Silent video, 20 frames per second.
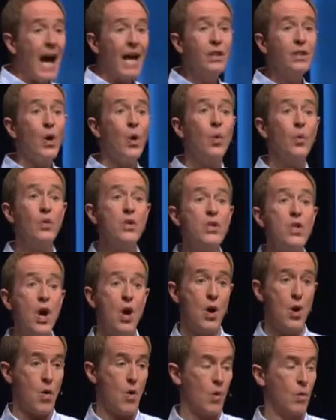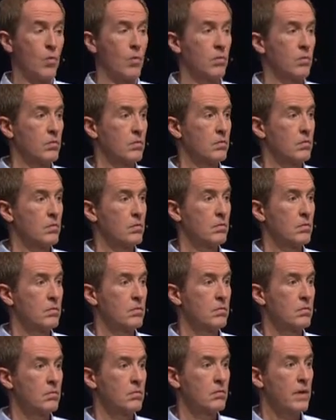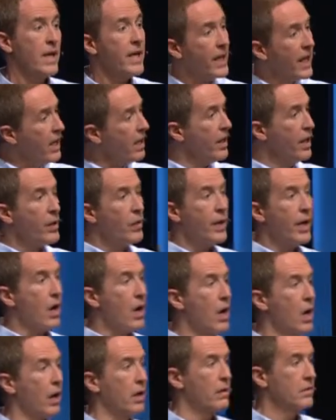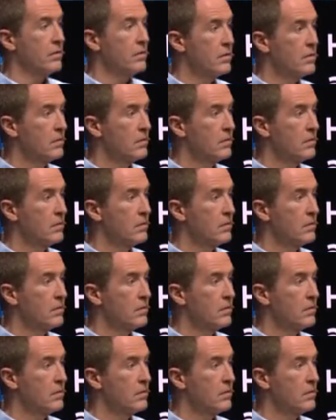I don't know. And again, here we are.